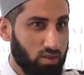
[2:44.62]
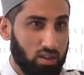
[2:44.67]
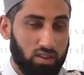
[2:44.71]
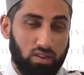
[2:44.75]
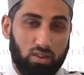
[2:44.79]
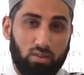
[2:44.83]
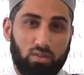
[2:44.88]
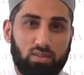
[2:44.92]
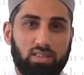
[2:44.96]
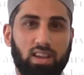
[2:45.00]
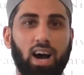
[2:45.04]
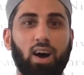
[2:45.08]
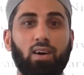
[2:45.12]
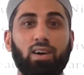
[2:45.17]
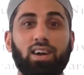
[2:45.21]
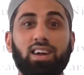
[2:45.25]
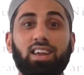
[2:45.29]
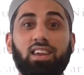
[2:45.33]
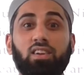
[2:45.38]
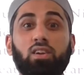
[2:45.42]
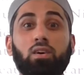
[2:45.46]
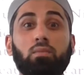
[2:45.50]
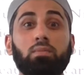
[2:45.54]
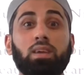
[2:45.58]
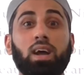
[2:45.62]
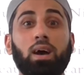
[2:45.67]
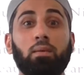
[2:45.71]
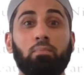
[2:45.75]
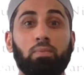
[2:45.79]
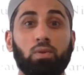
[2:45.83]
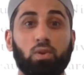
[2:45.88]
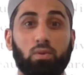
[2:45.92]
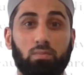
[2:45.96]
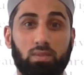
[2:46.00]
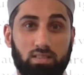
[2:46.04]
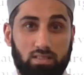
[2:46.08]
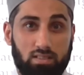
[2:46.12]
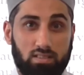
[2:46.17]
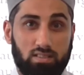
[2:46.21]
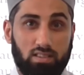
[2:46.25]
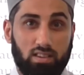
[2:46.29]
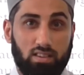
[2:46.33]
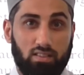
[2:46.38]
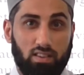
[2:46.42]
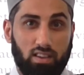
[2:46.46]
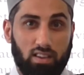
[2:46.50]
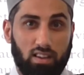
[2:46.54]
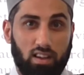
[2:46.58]
She goes, how can I not be happy, O
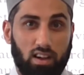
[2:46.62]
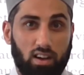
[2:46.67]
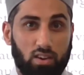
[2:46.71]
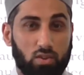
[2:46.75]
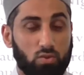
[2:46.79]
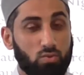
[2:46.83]
Messenger of Allah?